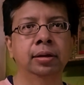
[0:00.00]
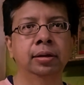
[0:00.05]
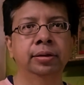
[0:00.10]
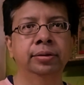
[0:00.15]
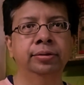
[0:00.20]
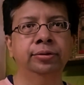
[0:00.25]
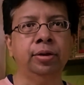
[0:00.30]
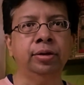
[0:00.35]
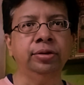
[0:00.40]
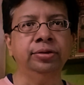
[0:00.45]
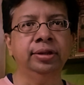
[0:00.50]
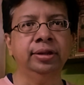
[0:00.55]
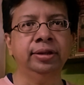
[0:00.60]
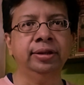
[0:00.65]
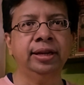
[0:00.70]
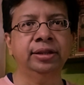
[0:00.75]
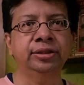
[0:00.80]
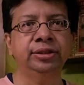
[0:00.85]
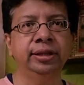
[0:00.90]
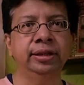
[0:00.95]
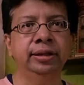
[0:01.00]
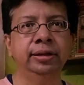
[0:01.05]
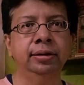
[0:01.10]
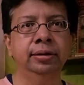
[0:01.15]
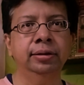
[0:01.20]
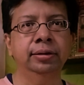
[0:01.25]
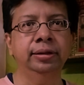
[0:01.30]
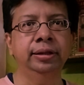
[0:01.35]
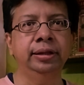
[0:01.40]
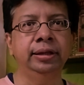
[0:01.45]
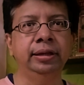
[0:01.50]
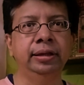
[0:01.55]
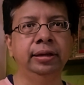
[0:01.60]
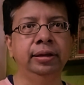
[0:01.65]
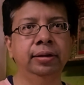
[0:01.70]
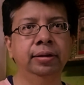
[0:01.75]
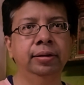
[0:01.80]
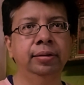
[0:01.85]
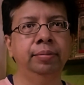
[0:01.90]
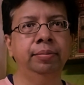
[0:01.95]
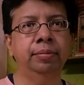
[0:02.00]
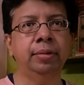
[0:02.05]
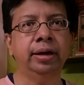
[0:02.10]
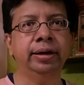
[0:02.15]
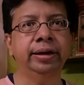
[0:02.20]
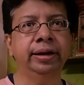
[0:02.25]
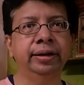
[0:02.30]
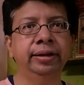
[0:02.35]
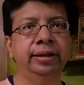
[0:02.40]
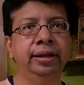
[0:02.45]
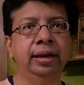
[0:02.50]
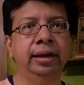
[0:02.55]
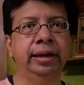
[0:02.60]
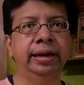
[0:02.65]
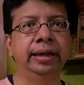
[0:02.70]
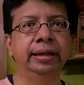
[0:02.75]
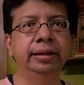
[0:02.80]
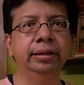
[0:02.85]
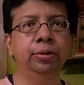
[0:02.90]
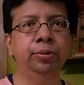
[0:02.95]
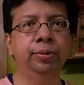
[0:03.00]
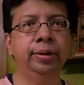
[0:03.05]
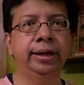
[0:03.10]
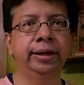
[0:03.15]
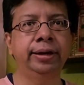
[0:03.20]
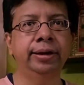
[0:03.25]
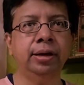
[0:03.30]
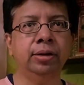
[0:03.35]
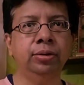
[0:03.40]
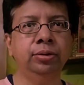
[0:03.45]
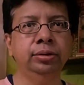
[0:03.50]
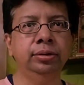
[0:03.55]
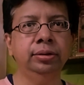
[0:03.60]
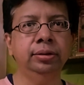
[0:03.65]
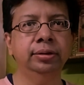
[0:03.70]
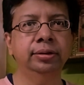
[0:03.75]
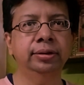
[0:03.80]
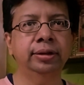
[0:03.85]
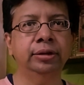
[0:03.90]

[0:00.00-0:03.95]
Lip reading: Stocks are crashing the market, they're leading the way down.